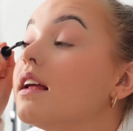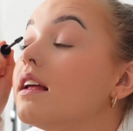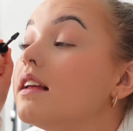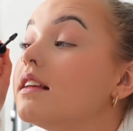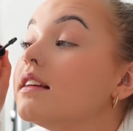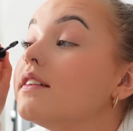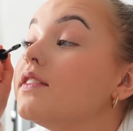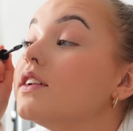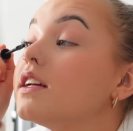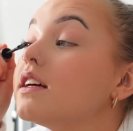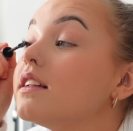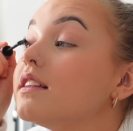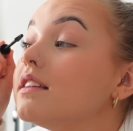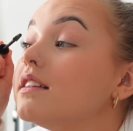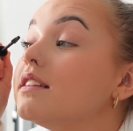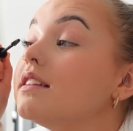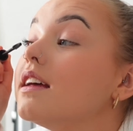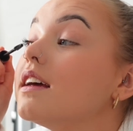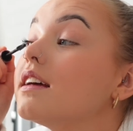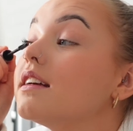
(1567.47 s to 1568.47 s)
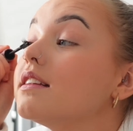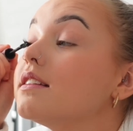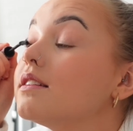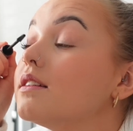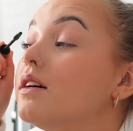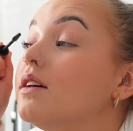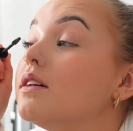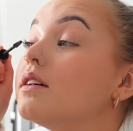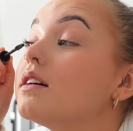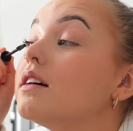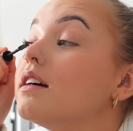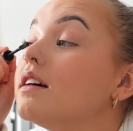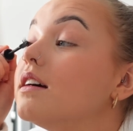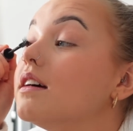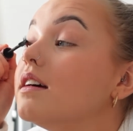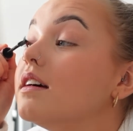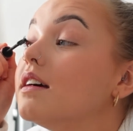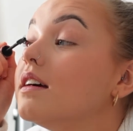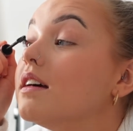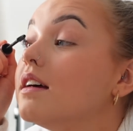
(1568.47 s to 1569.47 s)
He's having a good sing song.
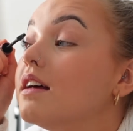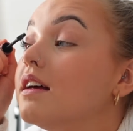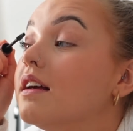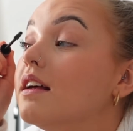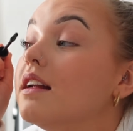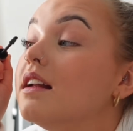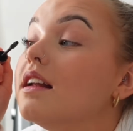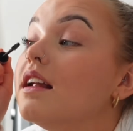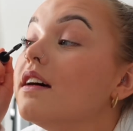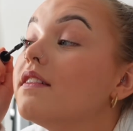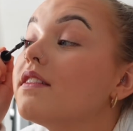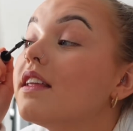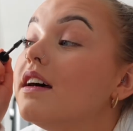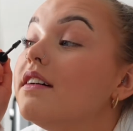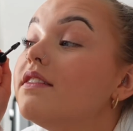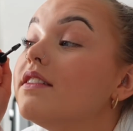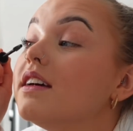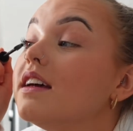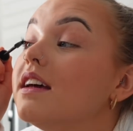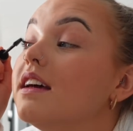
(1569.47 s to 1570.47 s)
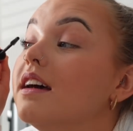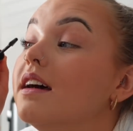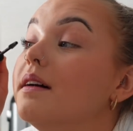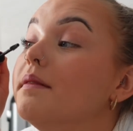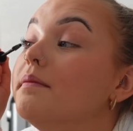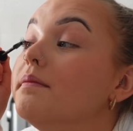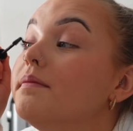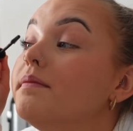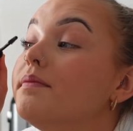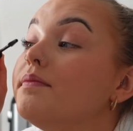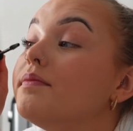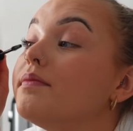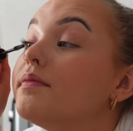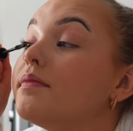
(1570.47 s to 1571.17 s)
Love that for him.